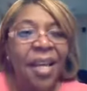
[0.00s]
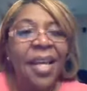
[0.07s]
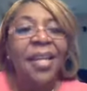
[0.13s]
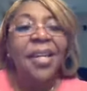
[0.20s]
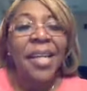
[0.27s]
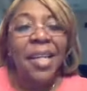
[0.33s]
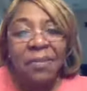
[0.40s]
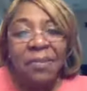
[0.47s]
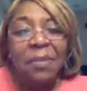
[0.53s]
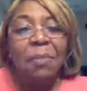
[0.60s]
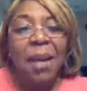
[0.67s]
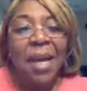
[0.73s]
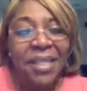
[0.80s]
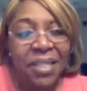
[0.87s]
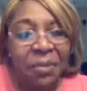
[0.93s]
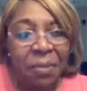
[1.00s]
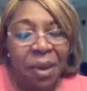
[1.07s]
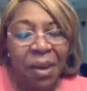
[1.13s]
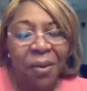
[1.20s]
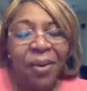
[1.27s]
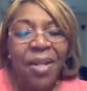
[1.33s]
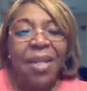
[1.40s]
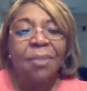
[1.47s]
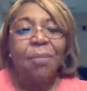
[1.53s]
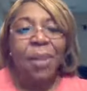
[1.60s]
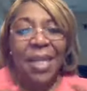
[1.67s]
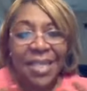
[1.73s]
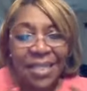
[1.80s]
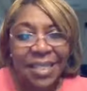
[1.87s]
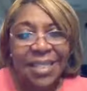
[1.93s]
It lifts my spirit. It
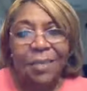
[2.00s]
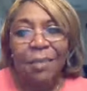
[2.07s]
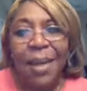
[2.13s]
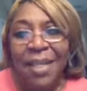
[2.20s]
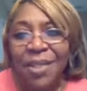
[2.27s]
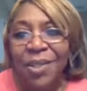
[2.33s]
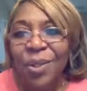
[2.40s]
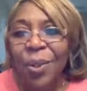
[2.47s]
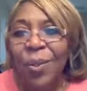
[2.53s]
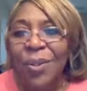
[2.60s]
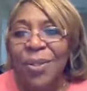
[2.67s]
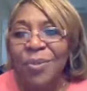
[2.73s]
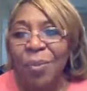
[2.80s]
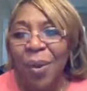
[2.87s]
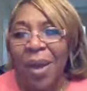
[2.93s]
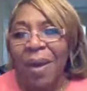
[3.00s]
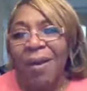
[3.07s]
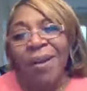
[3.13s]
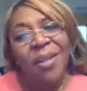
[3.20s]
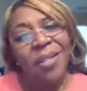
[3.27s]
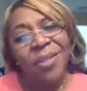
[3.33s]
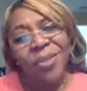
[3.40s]
blesses my soul as well.